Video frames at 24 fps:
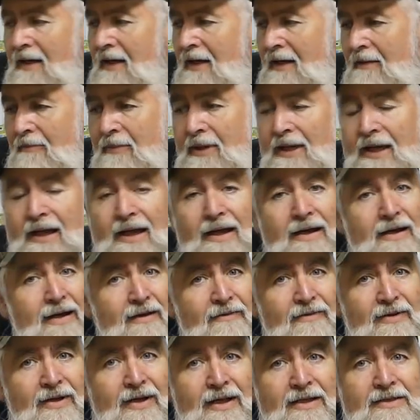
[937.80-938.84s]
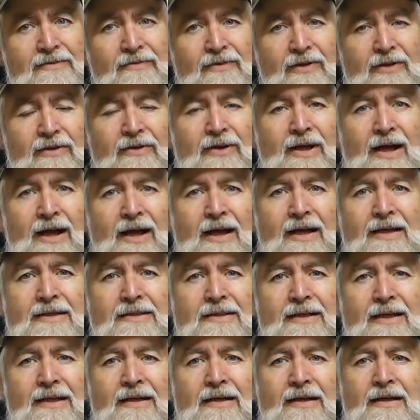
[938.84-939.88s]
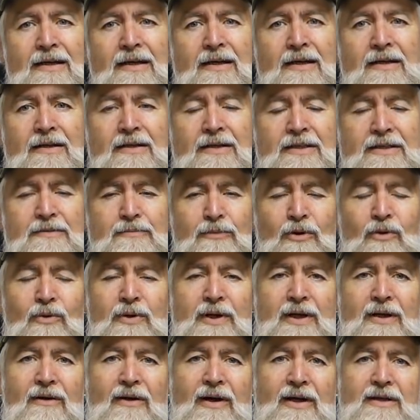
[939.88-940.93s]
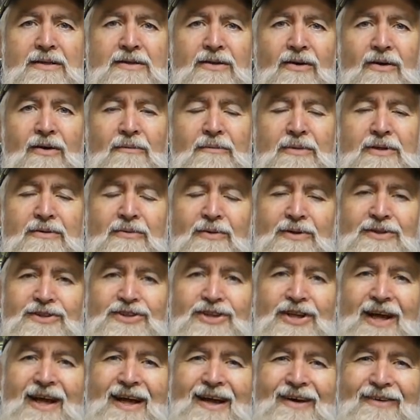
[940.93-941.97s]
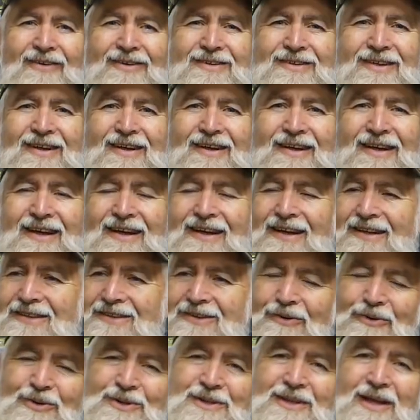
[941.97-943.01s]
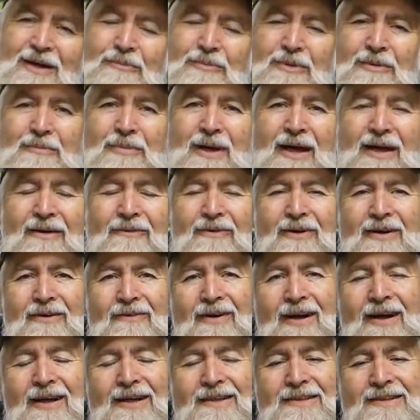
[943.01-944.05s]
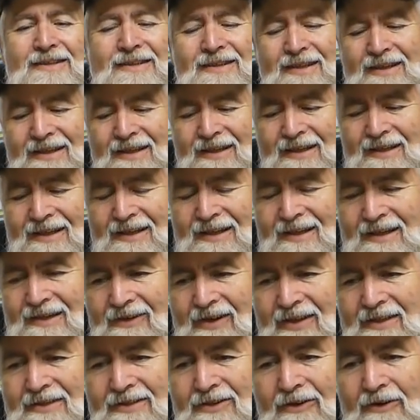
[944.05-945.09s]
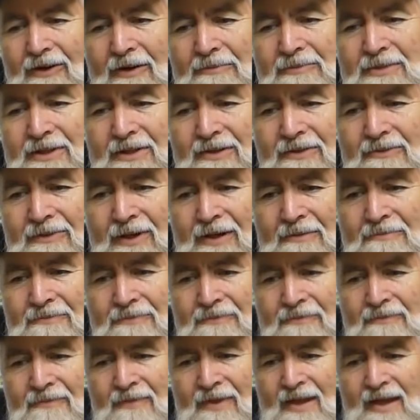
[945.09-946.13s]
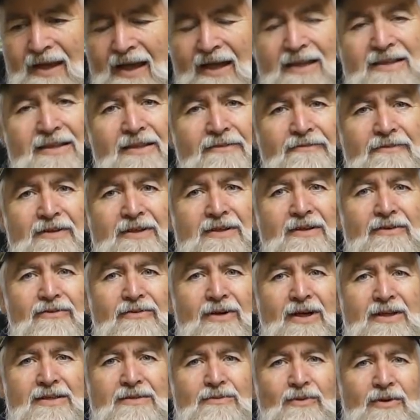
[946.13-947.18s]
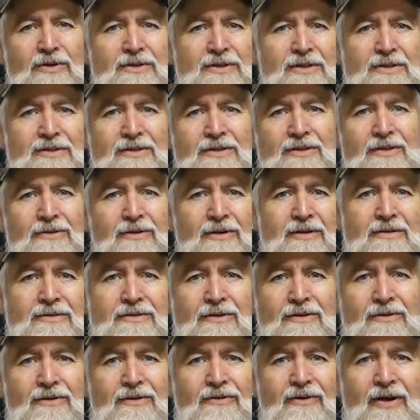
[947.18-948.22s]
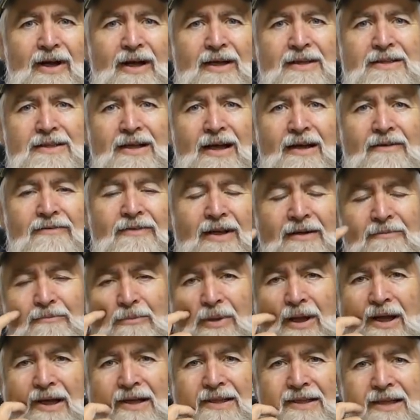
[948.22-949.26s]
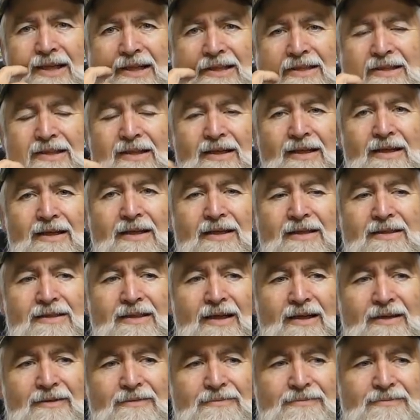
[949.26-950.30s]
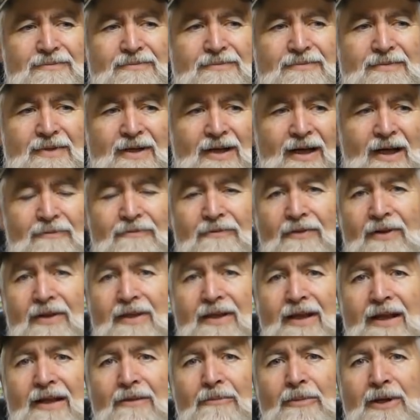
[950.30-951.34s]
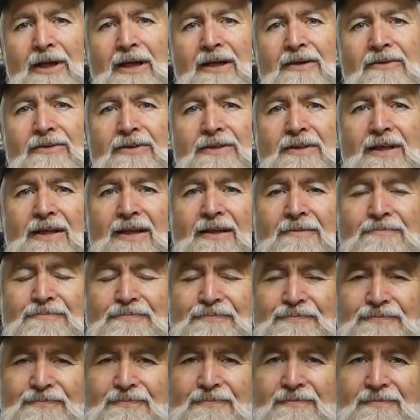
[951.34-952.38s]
it'll be out over the next few days. Then this morning I had time between showers. It gets noisy up the back when it rains, and I had time to actually fit the thrust washers and do a crankshaft end play test. So hopefully that'll be interesting